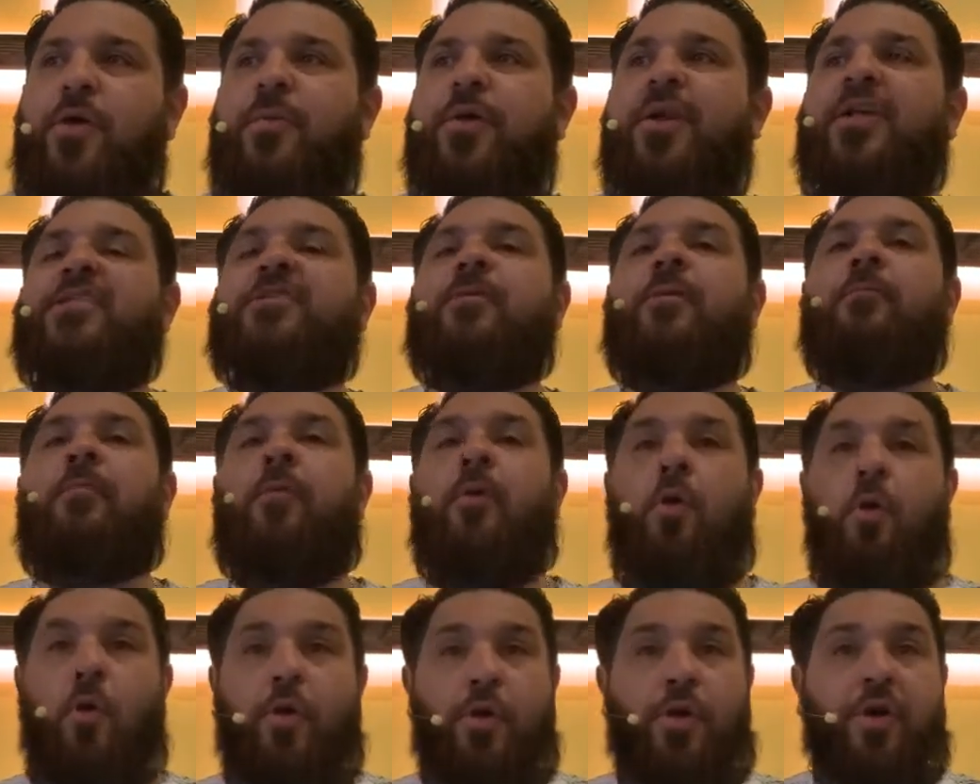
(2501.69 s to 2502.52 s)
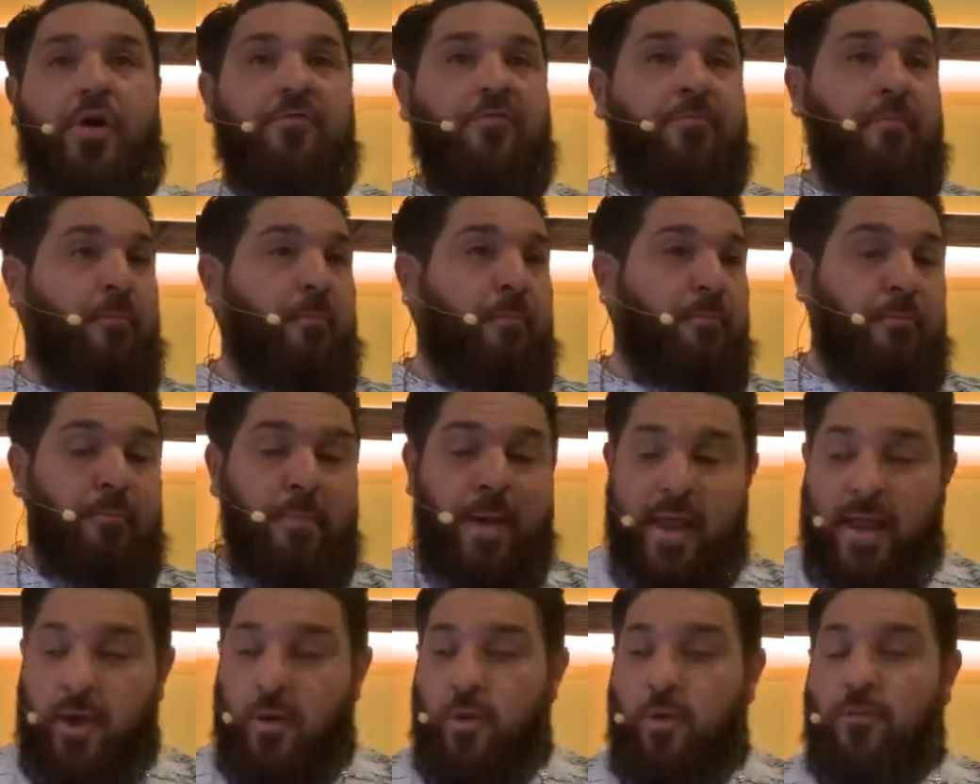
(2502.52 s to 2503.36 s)
but it's an order of
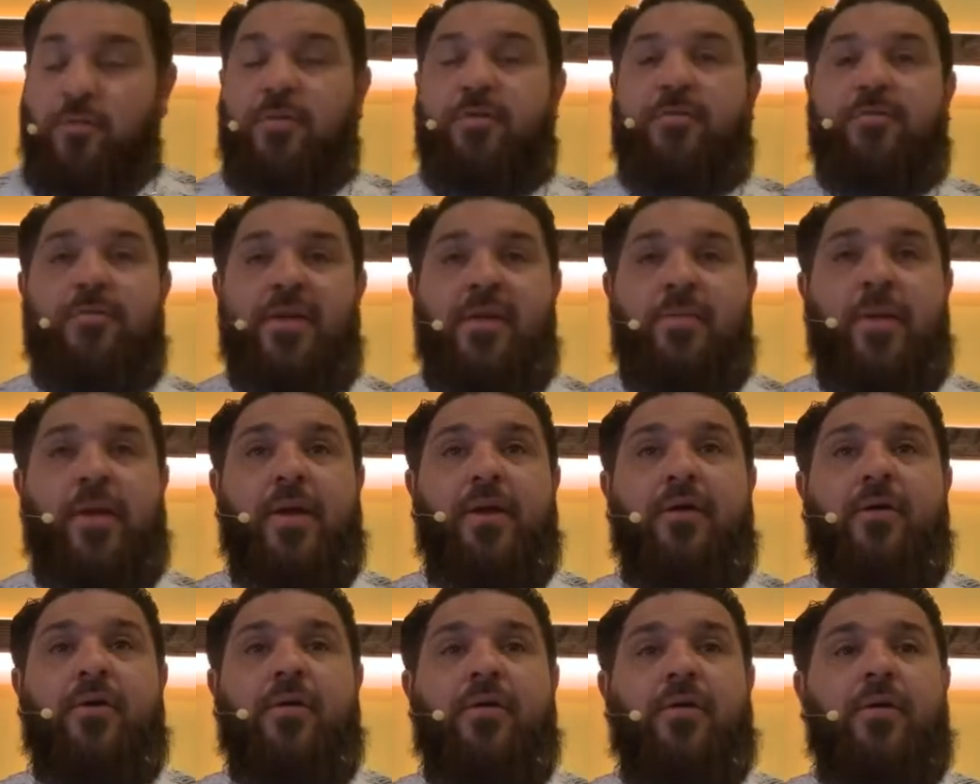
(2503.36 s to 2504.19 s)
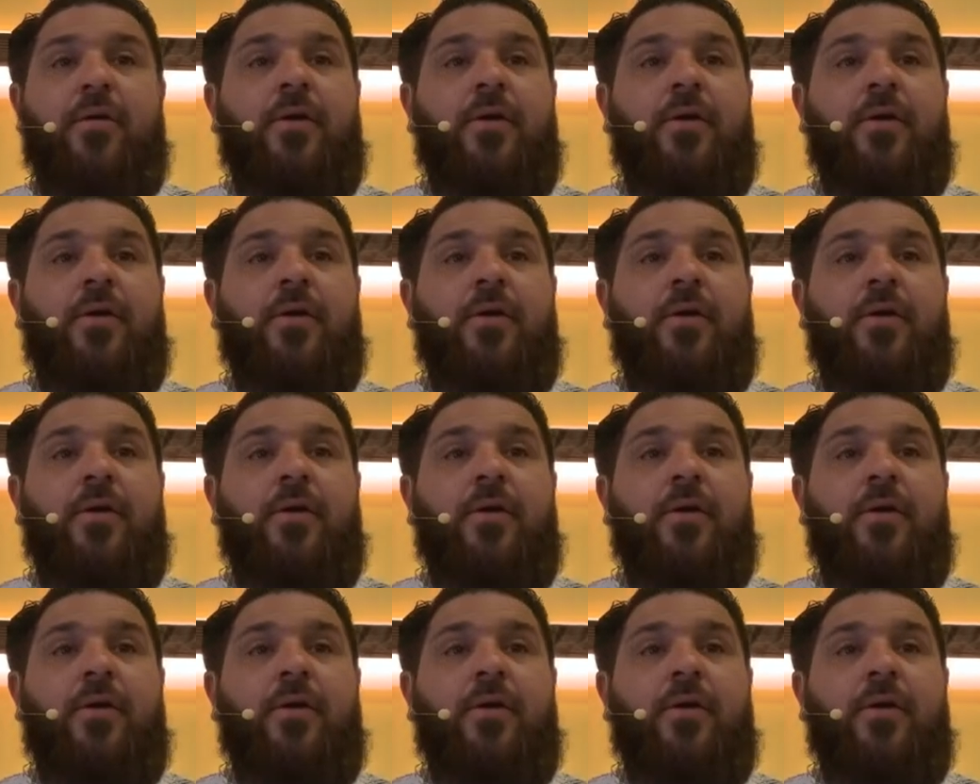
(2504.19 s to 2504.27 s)
male over female.